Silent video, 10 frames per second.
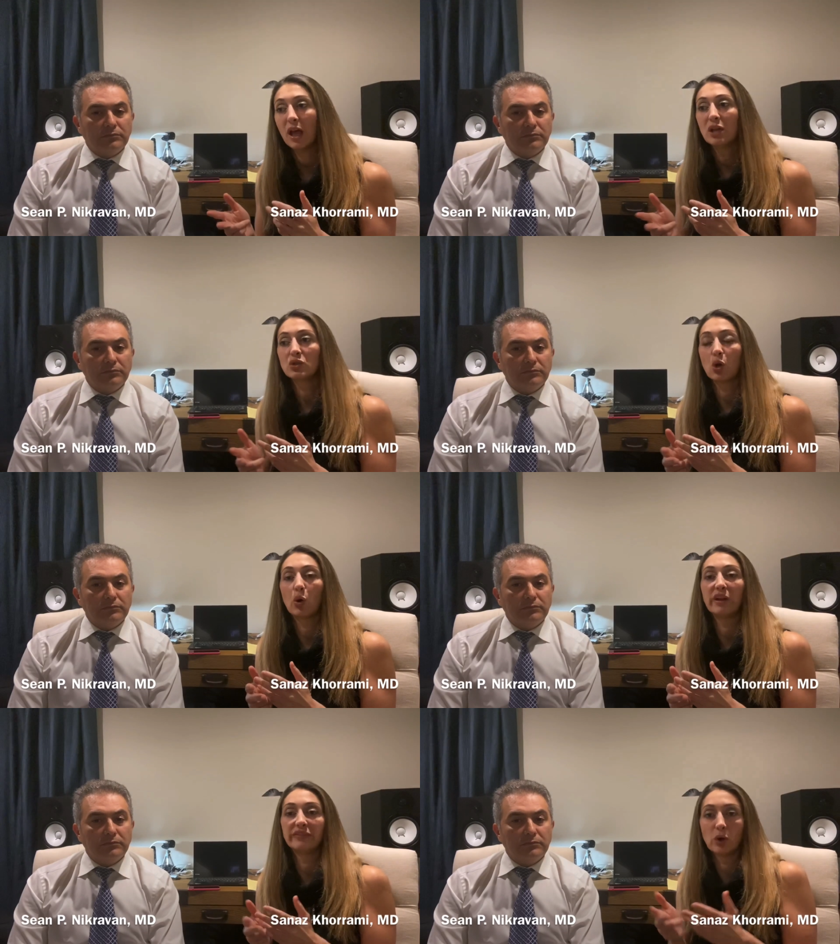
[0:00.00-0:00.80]
Speaker 1: So
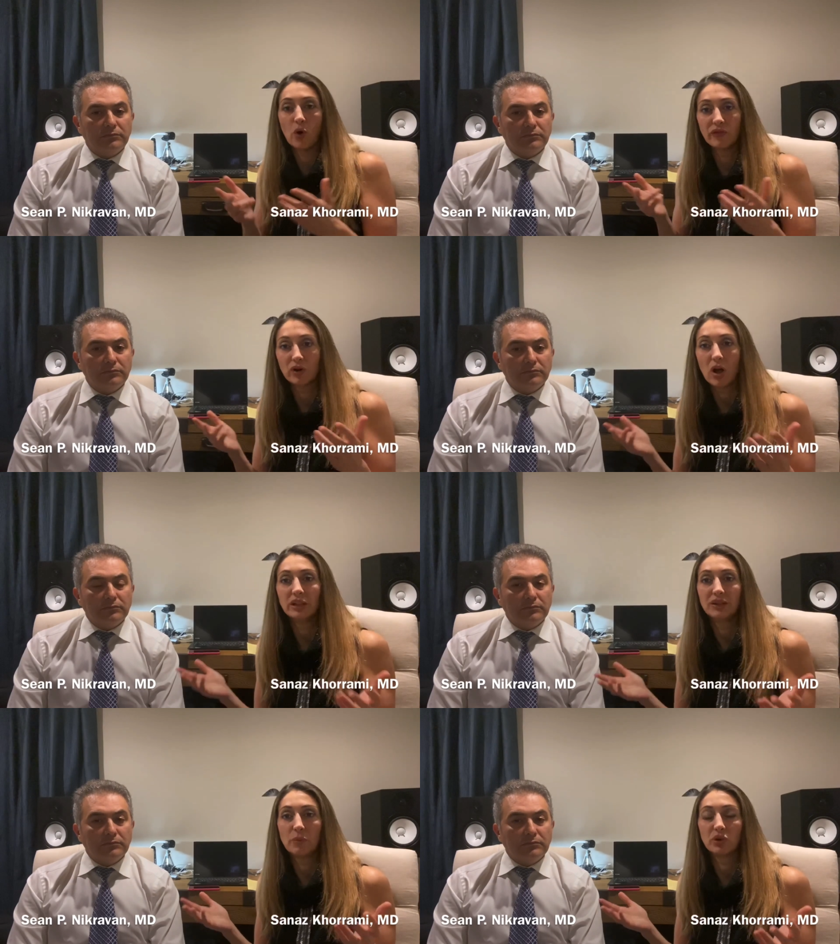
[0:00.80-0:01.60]
if the overall
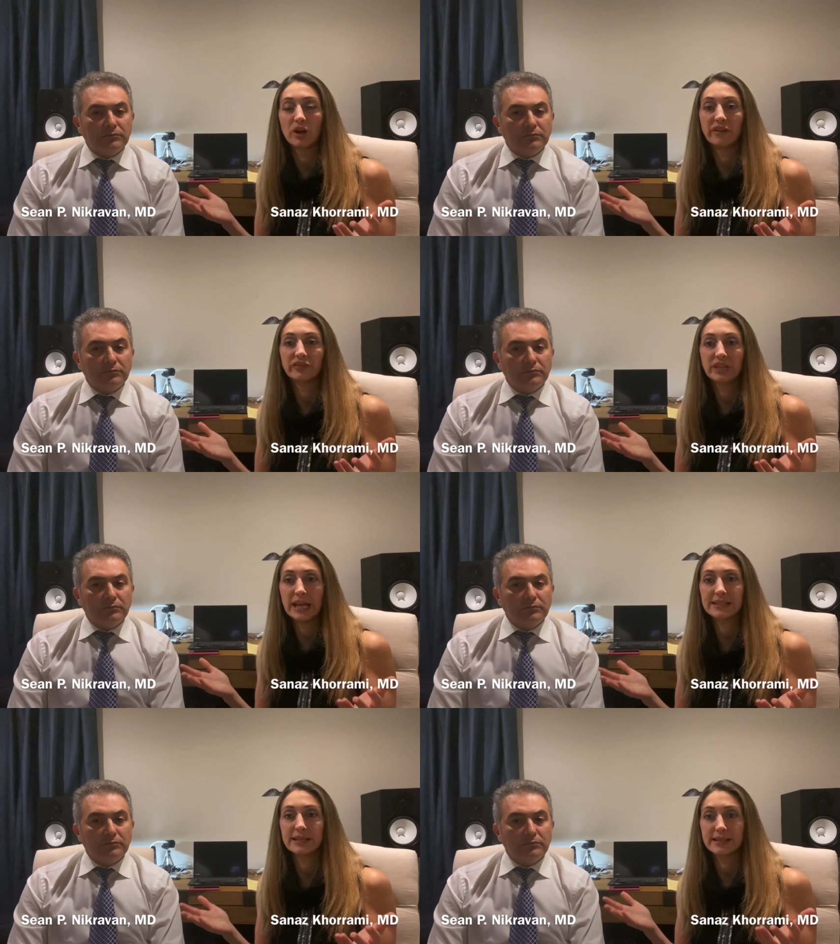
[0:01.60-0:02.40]
number of
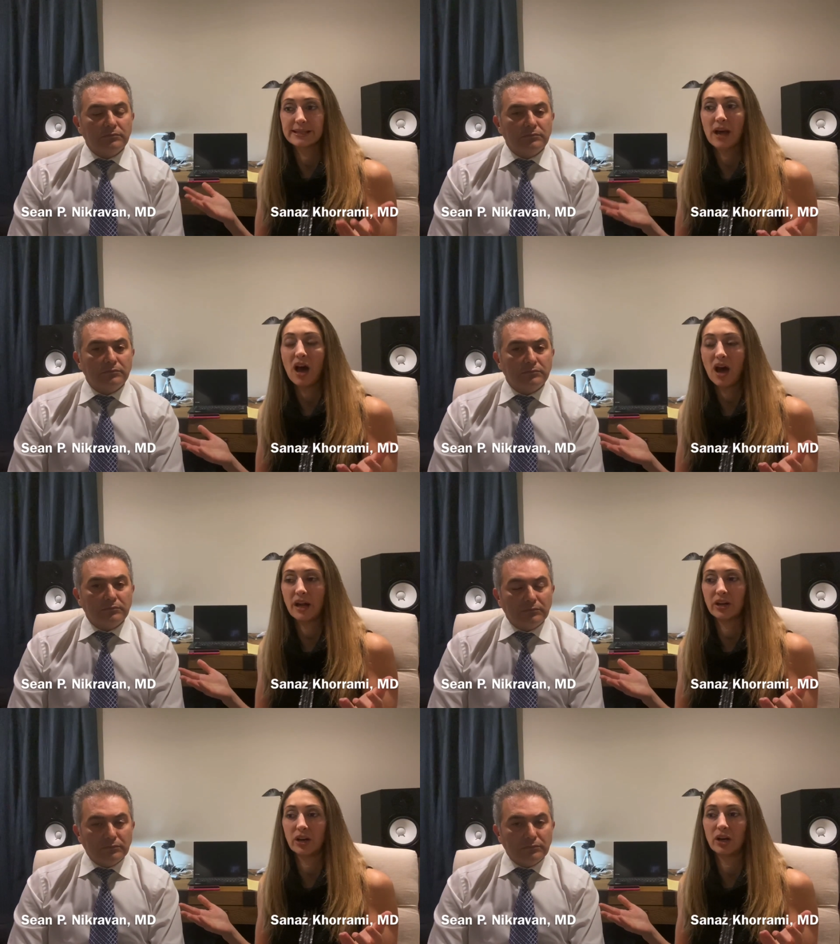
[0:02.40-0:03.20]
cases is
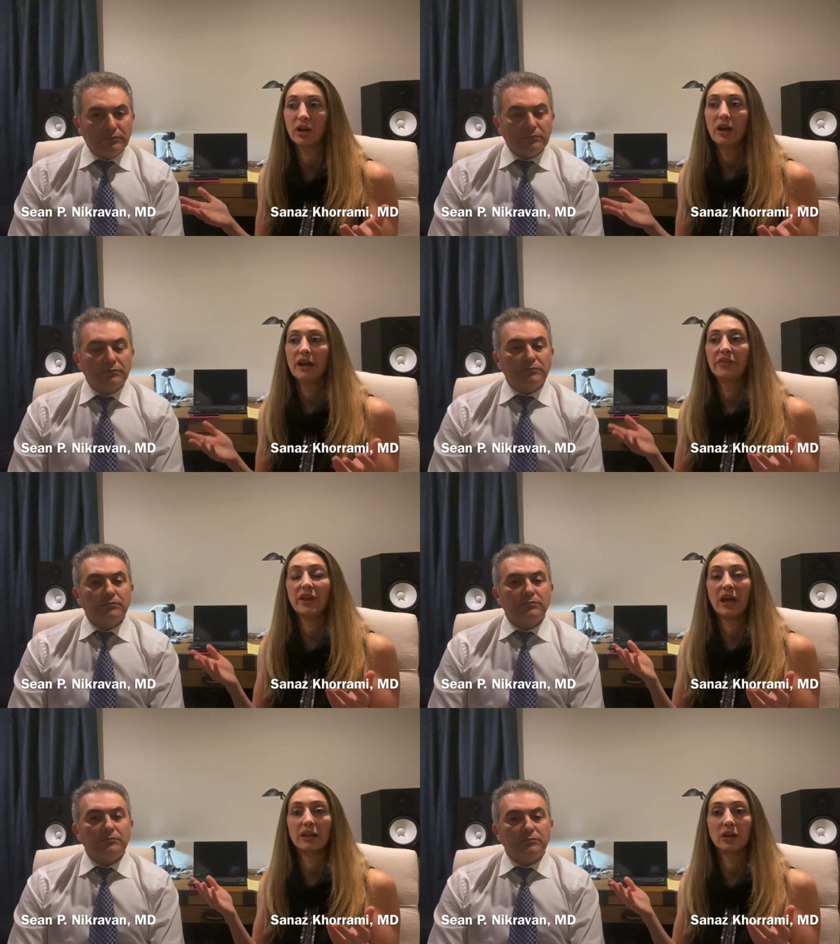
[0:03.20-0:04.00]
higher,
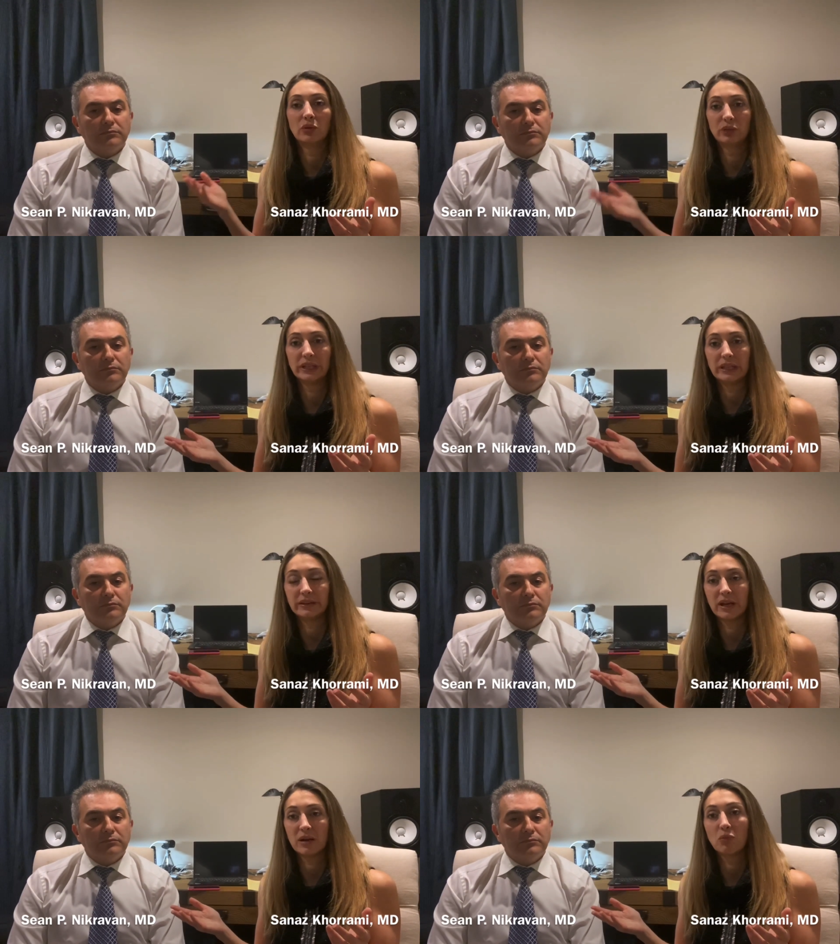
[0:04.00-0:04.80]
then really
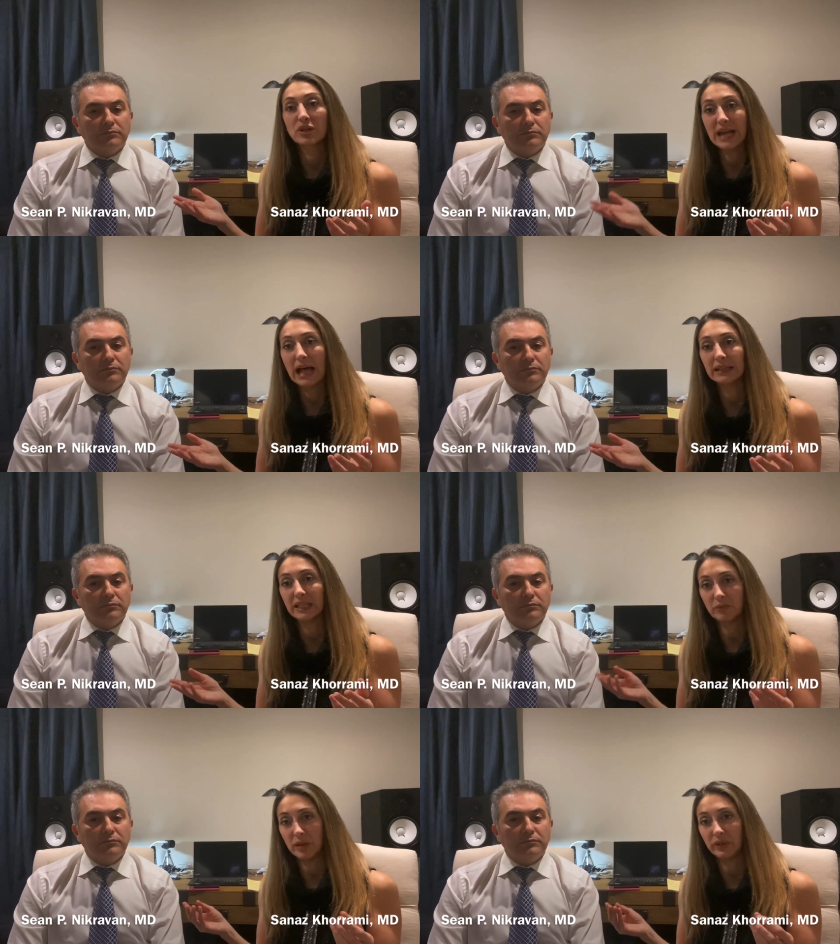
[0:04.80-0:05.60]
the mortality
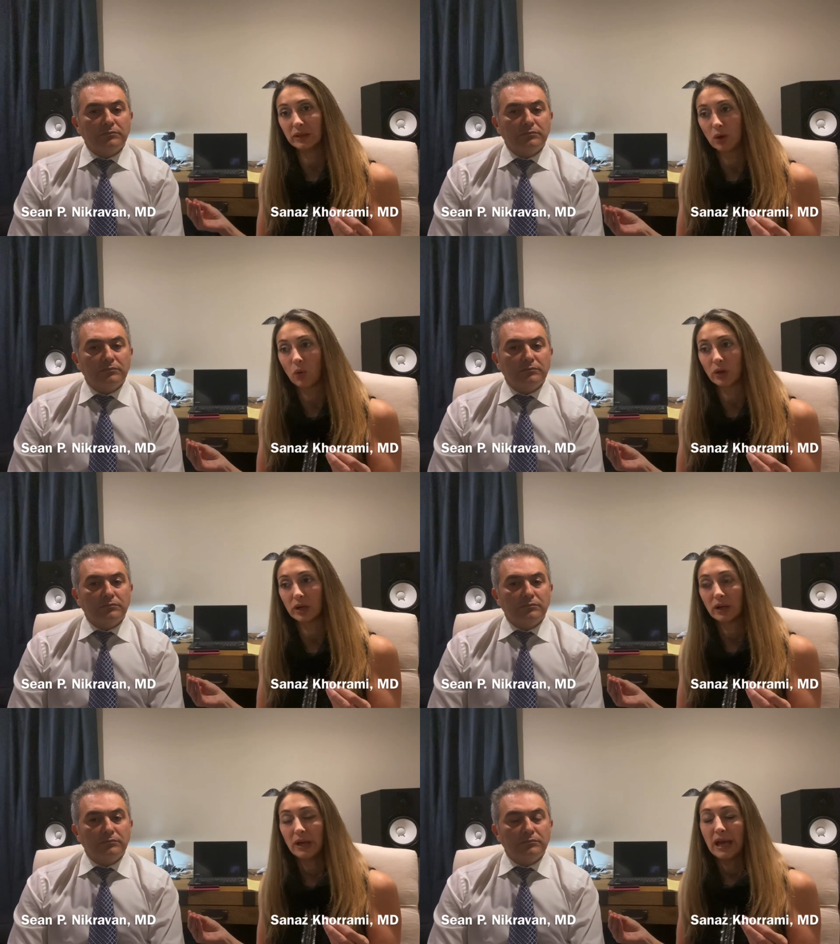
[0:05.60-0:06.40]
may be lower.
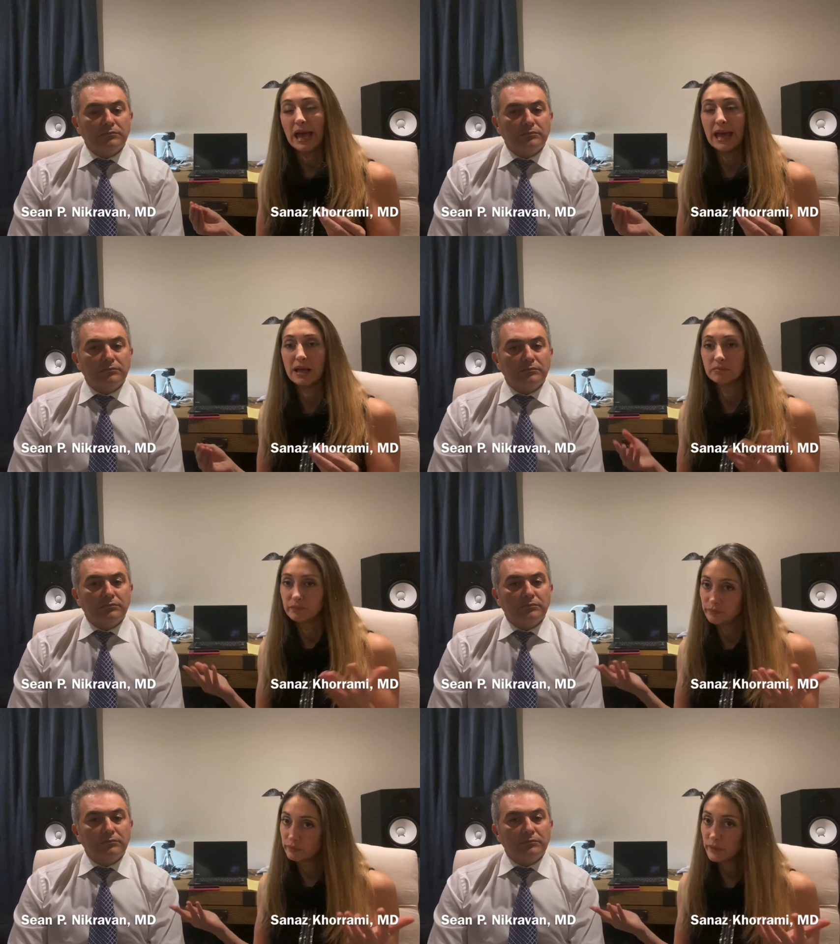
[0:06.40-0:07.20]
And
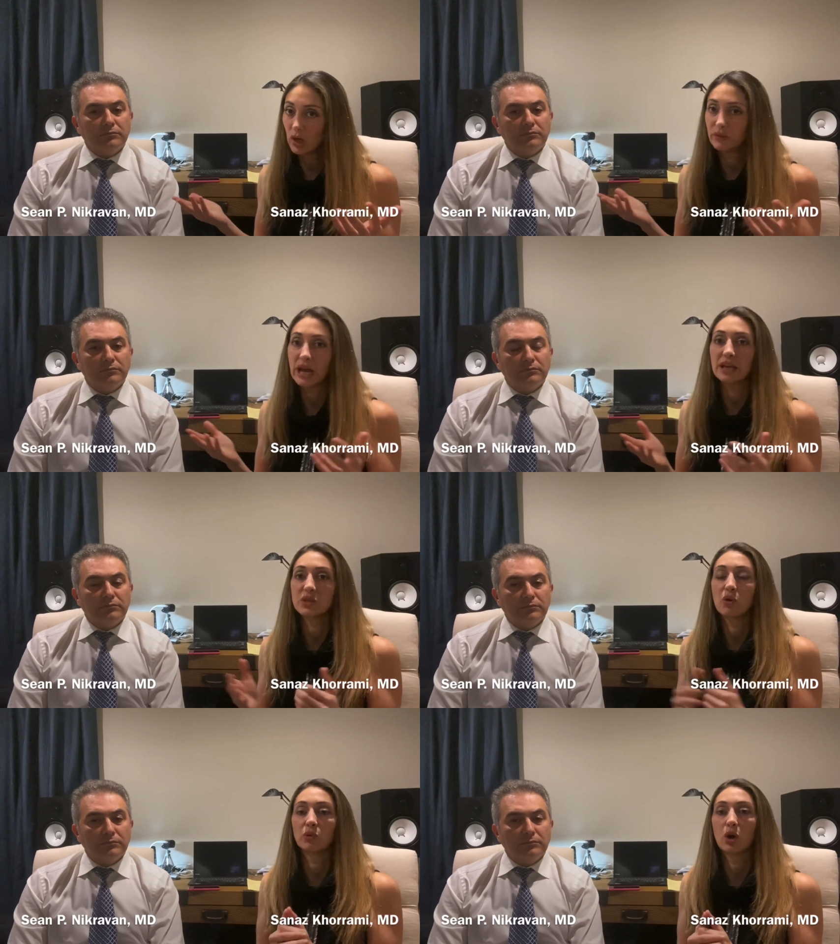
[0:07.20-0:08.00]
you know, that is
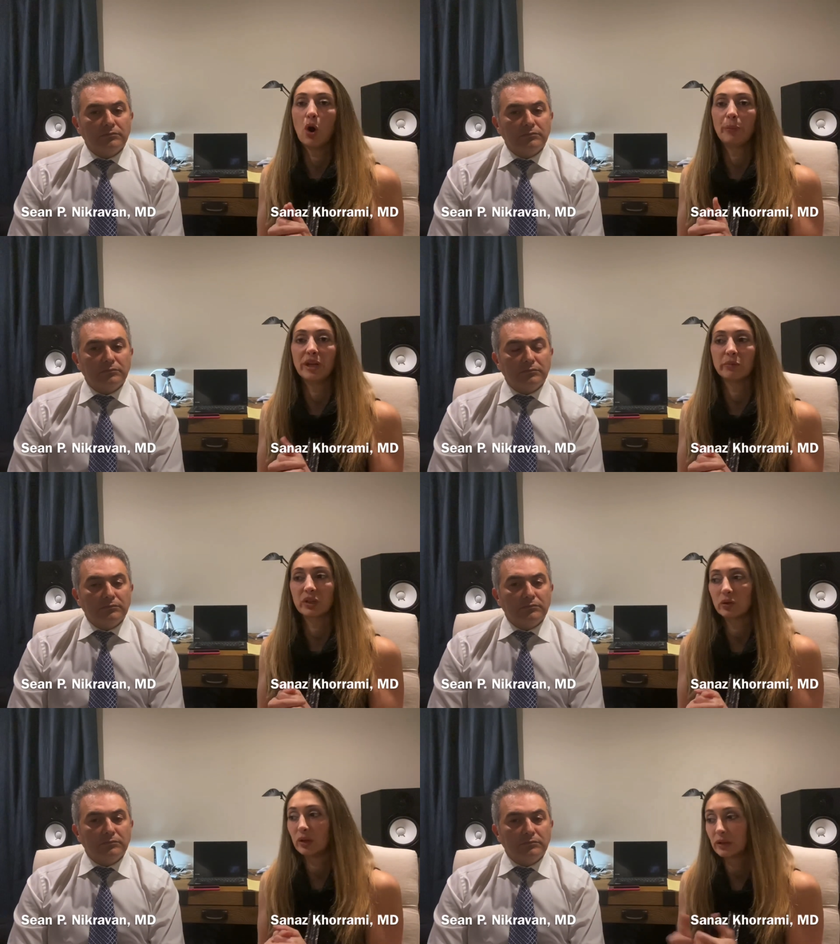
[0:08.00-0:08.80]
what we're hoping, but
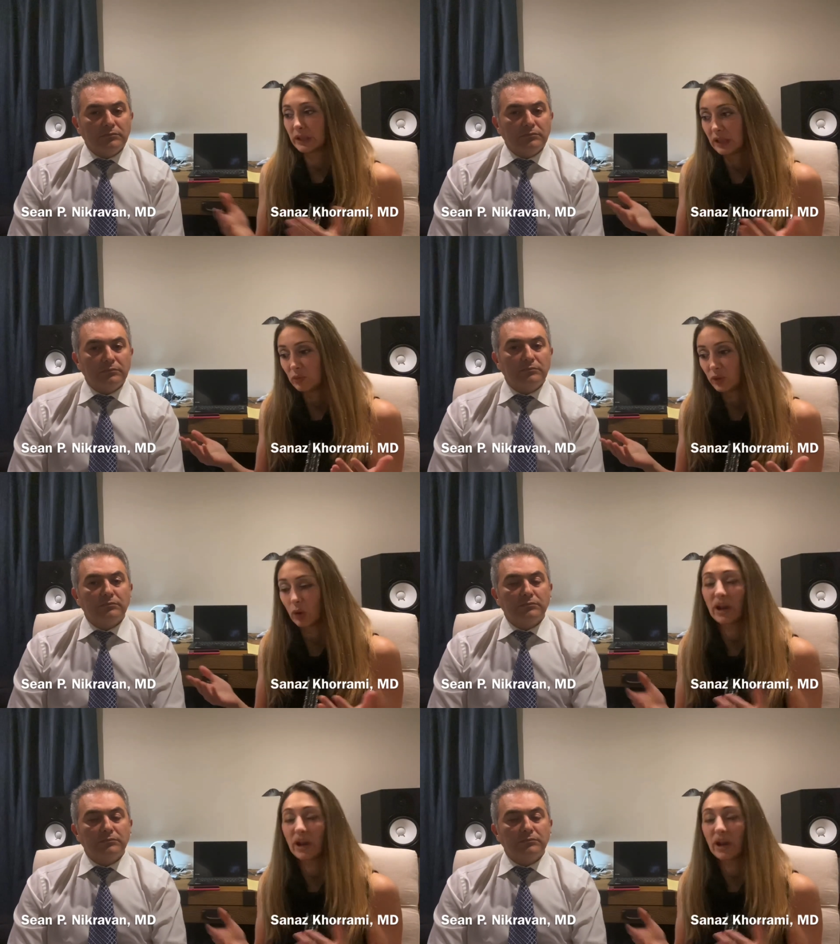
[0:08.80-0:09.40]
currently we don't